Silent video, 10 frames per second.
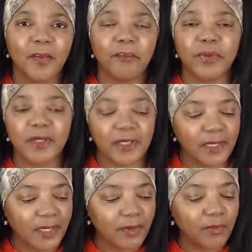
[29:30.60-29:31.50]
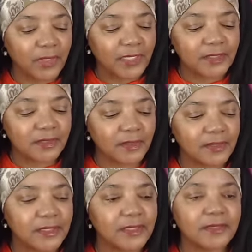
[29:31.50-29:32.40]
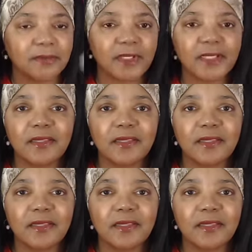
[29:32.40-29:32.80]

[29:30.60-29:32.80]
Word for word: but I, when I saw these I'm like